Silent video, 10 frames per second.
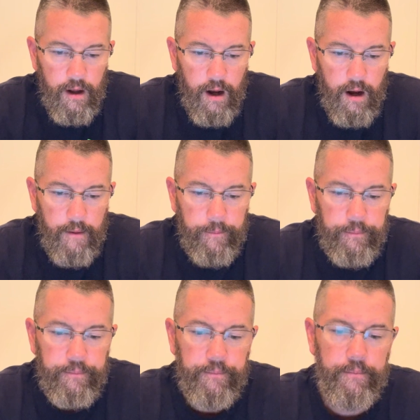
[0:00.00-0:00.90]

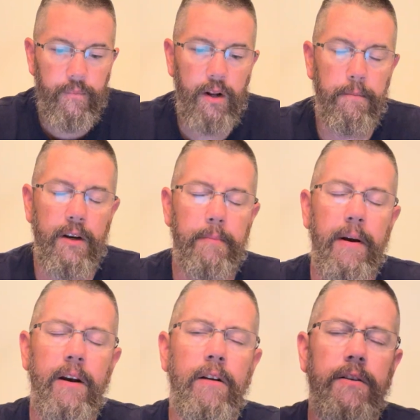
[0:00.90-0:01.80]
But
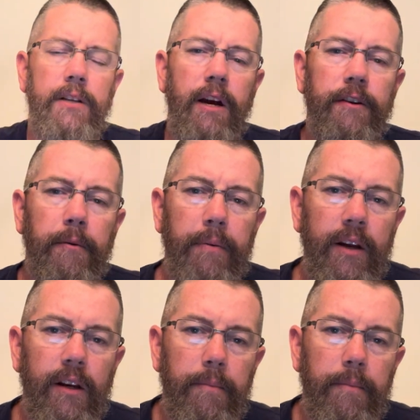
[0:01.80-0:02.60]
depending on the size of your pig,